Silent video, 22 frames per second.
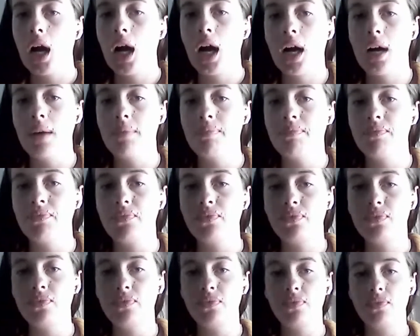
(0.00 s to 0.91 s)
Um,
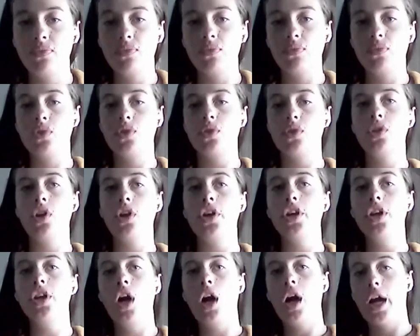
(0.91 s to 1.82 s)
so
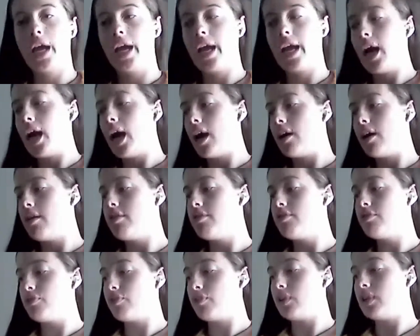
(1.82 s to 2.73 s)
I
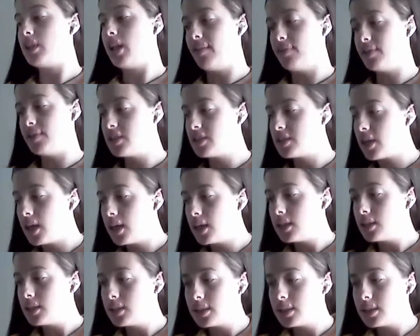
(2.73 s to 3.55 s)
have lavender